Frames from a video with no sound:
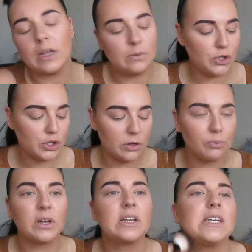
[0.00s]
I'm just going to
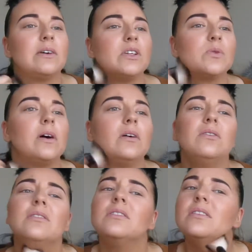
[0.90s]
bring it down as well
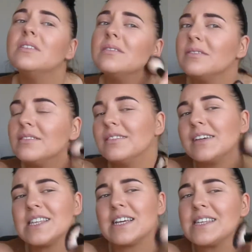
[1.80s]

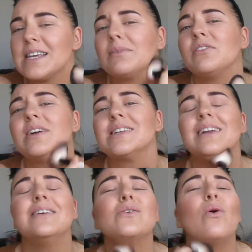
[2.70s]
because like I said, my fake
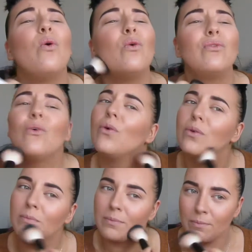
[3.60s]
tan is awful.
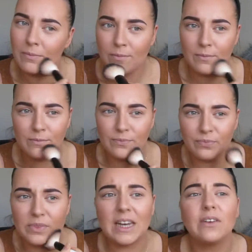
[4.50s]

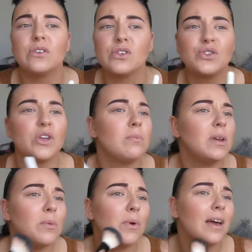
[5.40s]
And I've got so
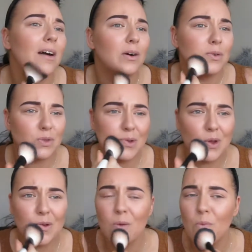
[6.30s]
many breakouts. I
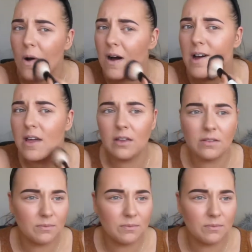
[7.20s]
don't know why.